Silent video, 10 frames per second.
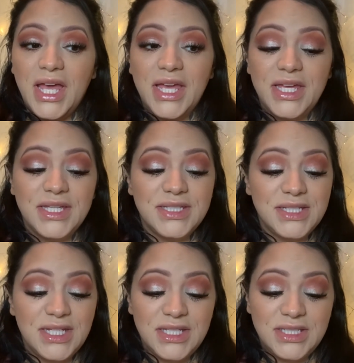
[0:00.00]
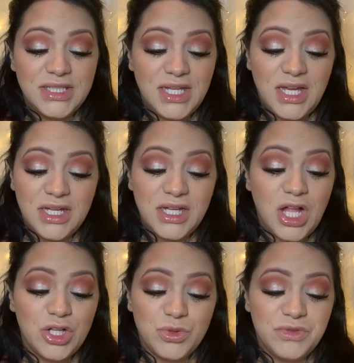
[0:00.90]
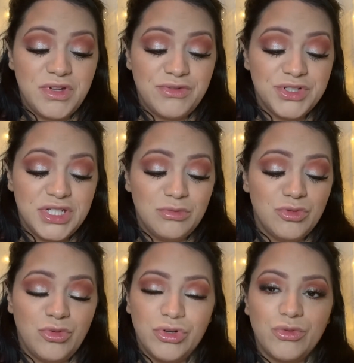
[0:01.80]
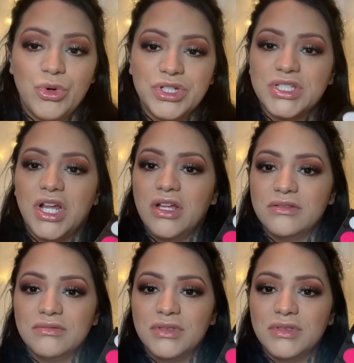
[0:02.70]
Is it colors we've never seen before? Of course not.